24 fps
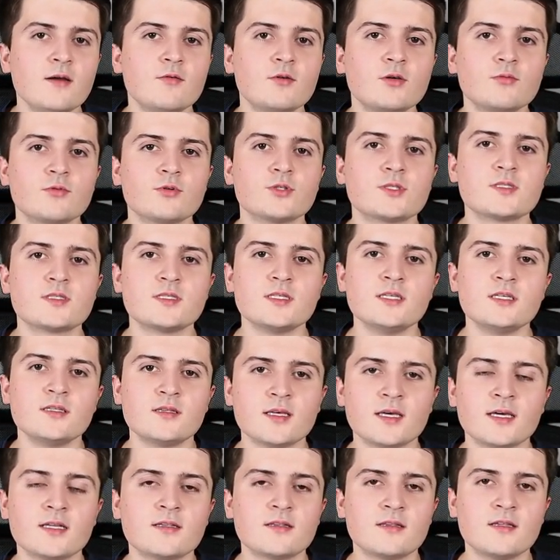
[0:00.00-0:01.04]
we would see
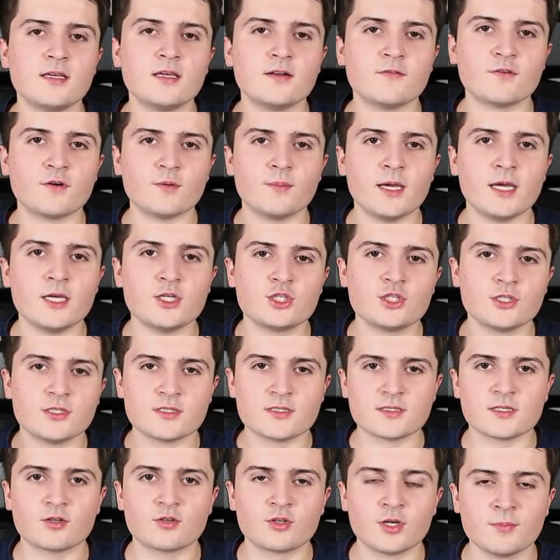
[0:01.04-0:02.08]
that the information
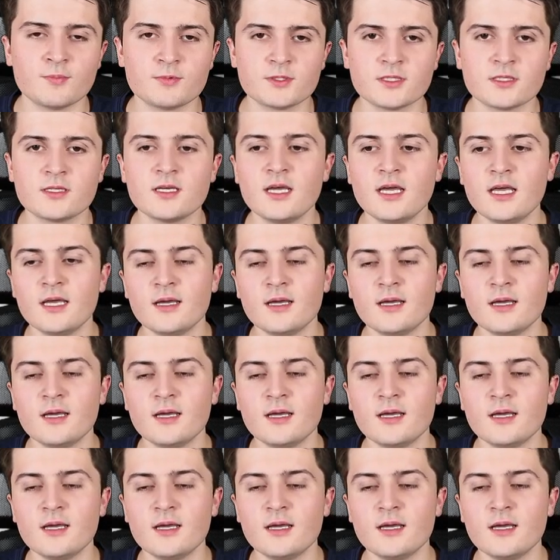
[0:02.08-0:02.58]
is encrypted.